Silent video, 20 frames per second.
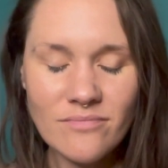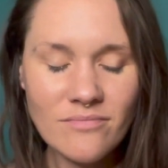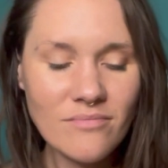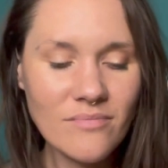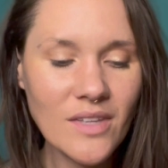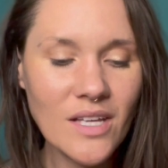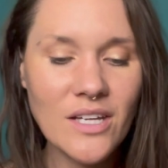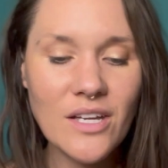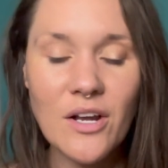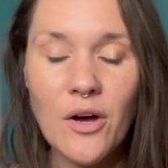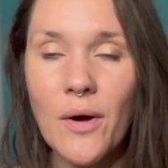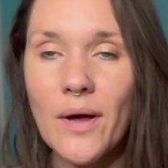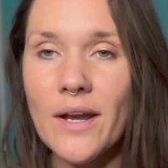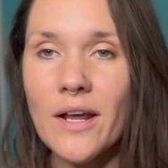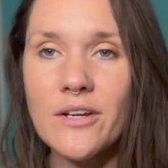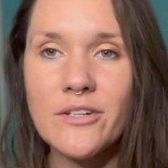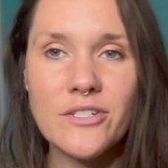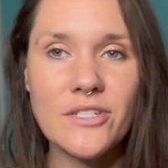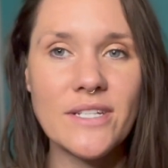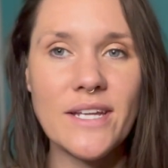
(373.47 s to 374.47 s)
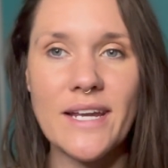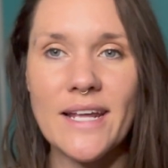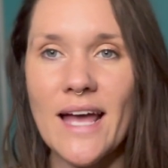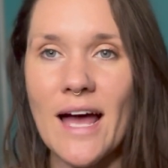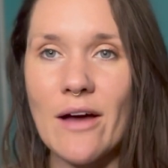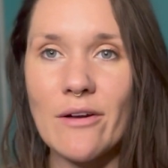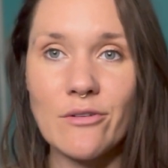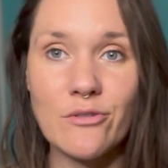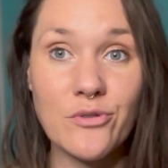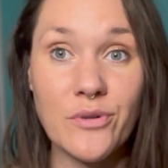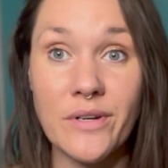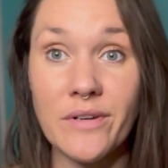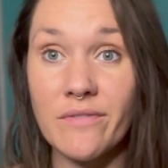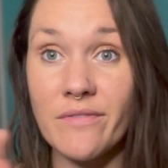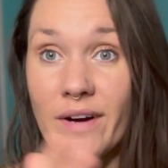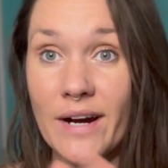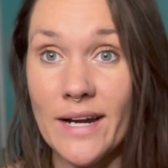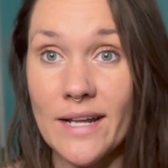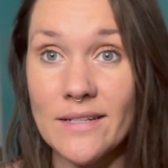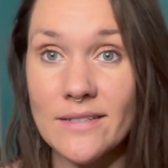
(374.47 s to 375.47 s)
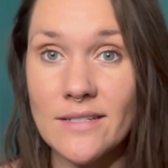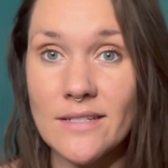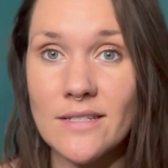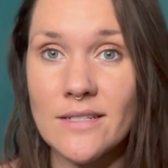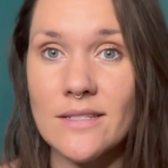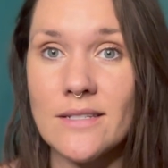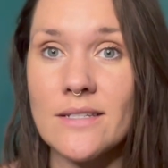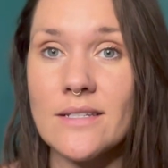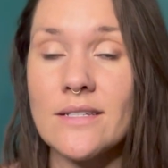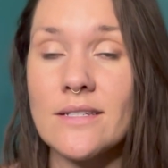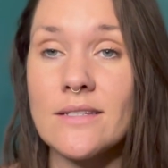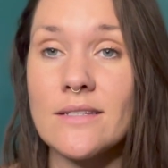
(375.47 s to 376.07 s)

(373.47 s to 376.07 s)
you know, and understanding how you treated finances